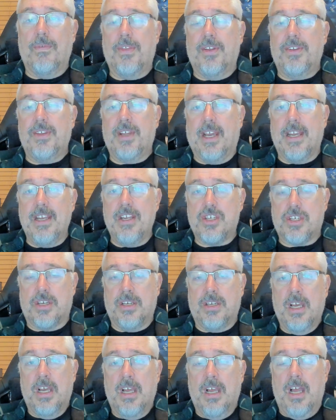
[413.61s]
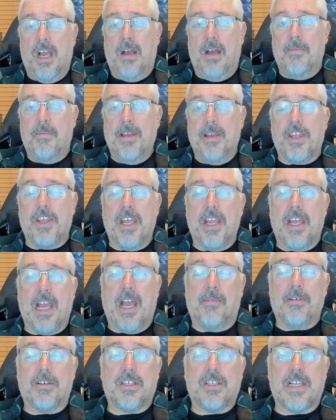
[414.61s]
the nation. I mean, think
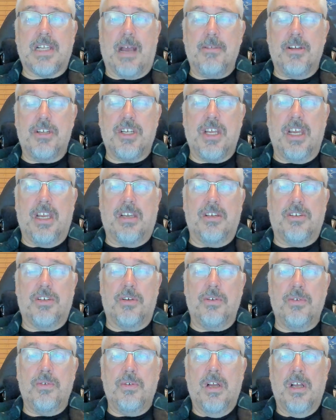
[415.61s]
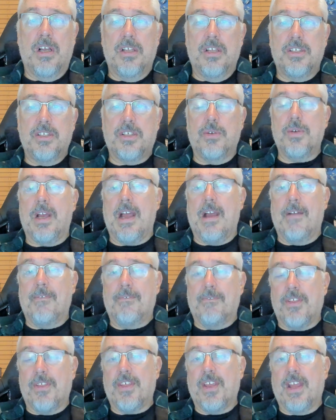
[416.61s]
how much damage he could do to
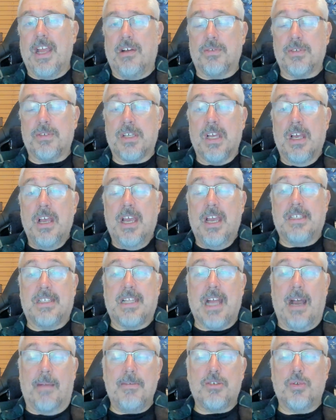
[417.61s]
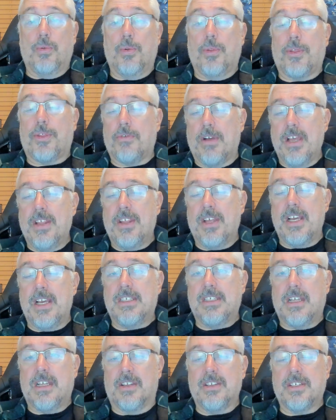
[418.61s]
everything else. He's damaged all three that
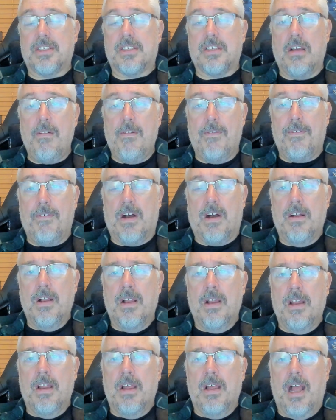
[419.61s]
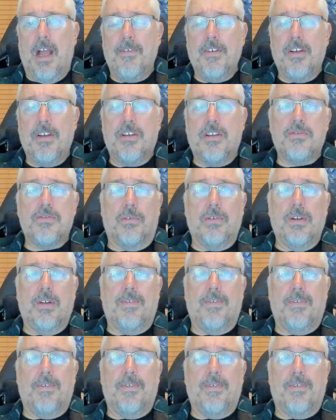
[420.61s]
he's done so far. Having control of